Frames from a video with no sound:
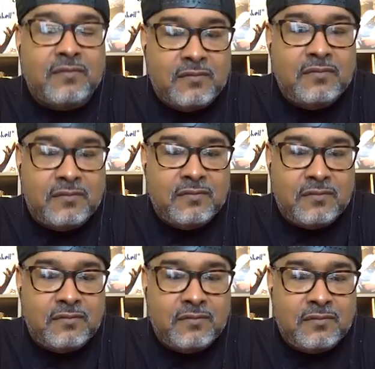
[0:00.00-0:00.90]

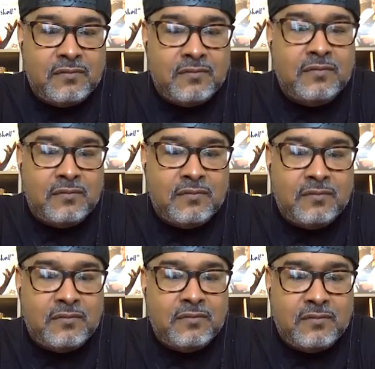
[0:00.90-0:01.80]

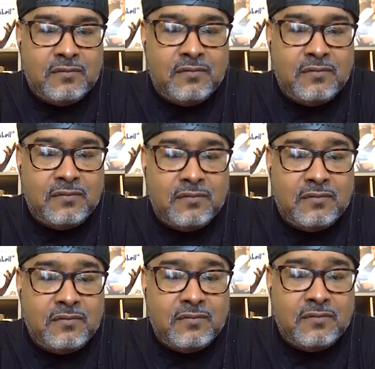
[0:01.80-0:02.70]

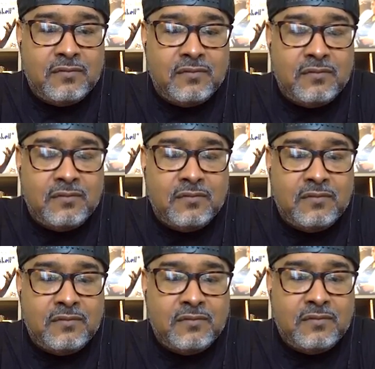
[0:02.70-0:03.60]

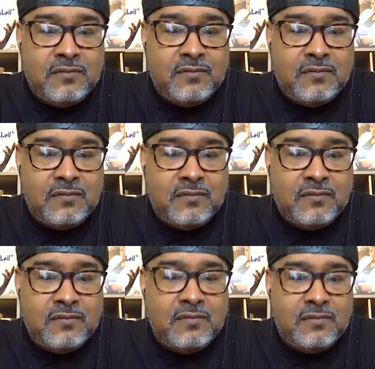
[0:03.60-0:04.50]

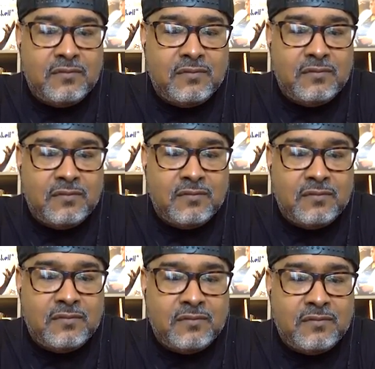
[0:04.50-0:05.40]

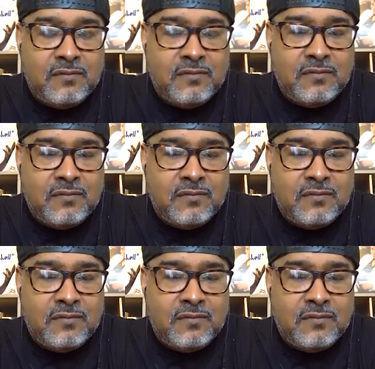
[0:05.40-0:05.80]
The person shown says nothing.